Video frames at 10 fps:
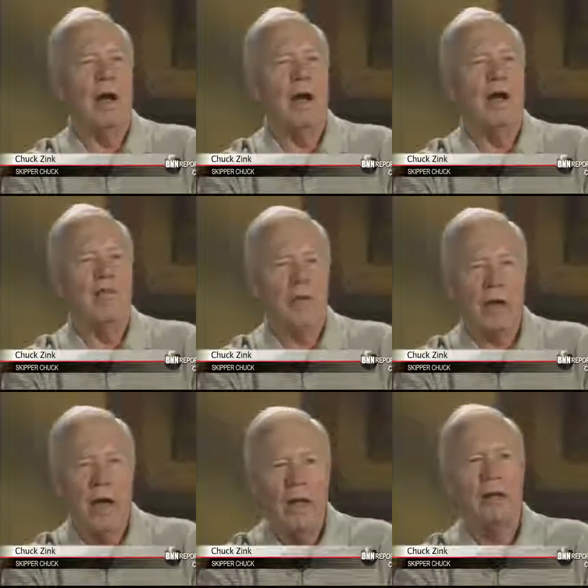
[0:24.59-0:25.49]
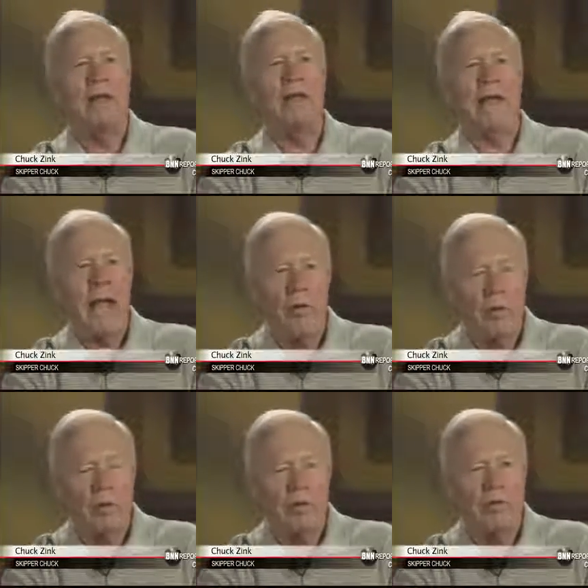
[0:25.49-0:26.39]
if they had
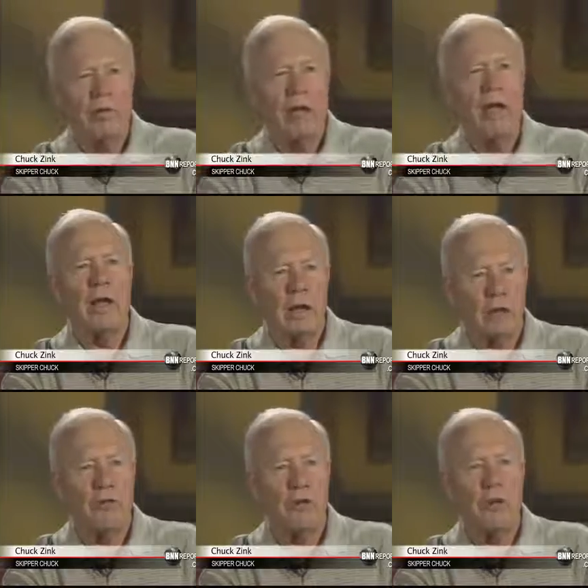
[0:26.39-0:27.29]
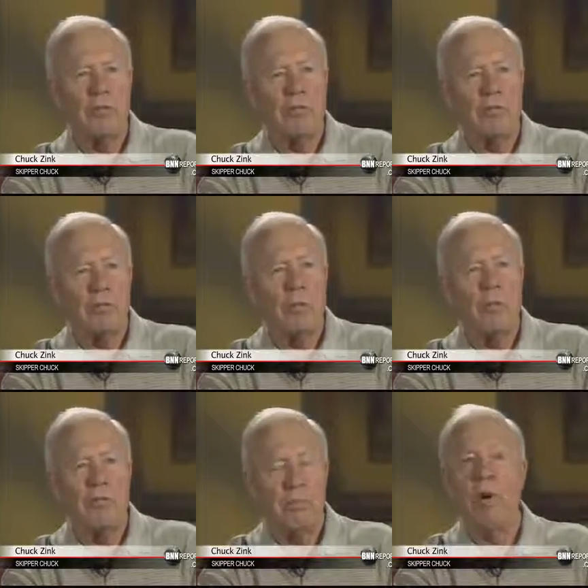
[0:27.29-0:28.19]
cameras, they had a kid show. That
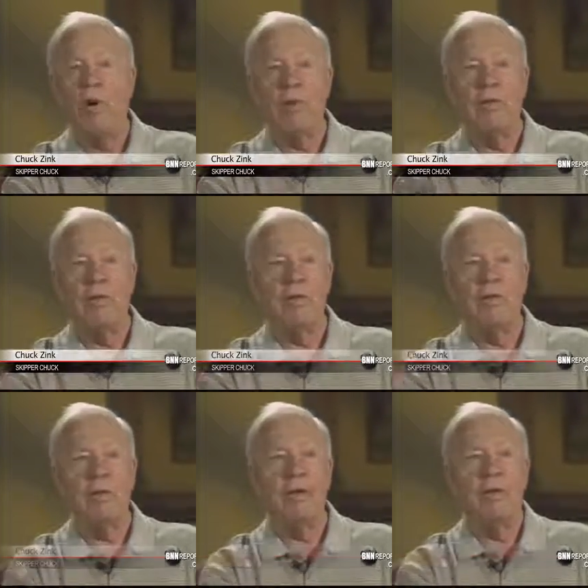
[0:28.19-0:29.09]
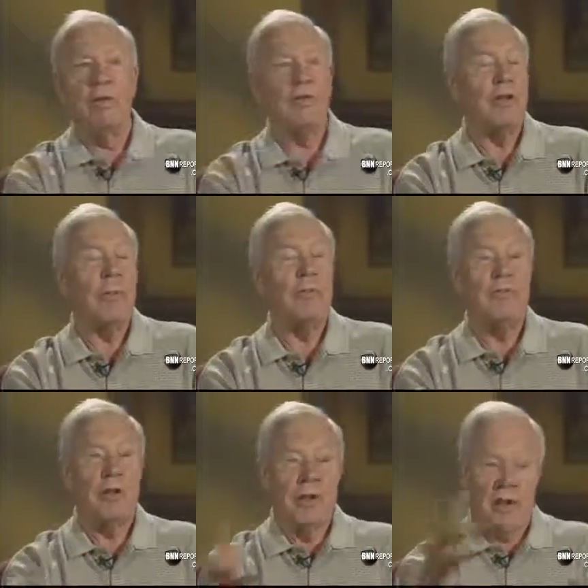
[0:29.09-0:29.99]
was part of the deal. The same
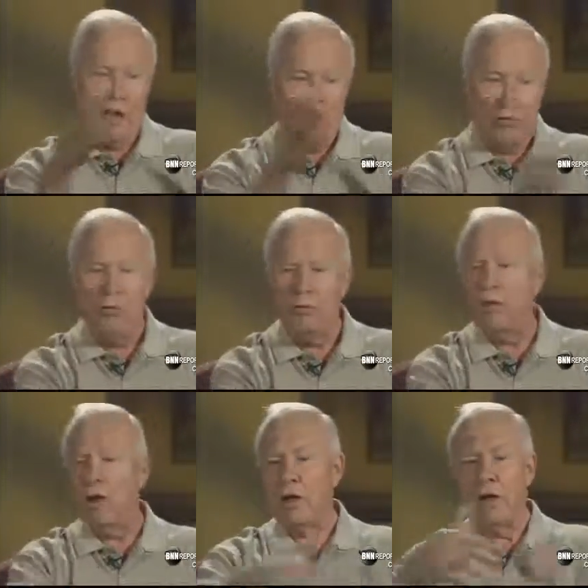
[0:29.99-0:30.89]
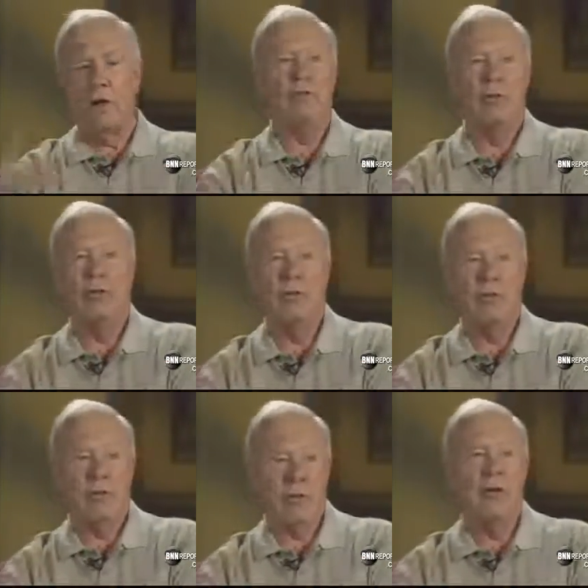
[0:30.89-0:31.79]
as you had news, you had a kid show.
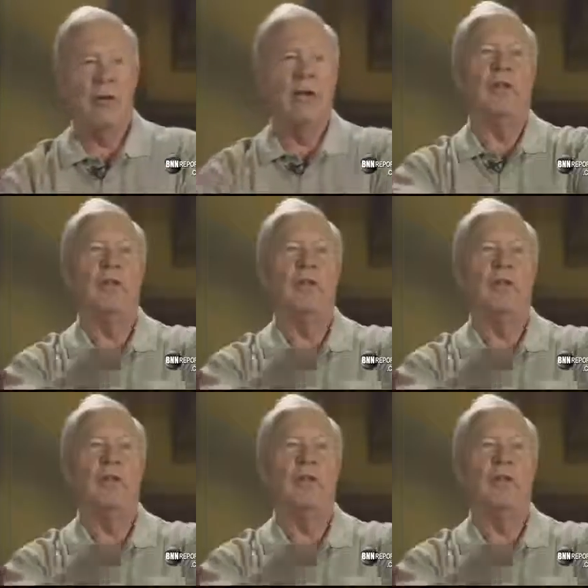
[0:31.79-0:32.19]
Then you had the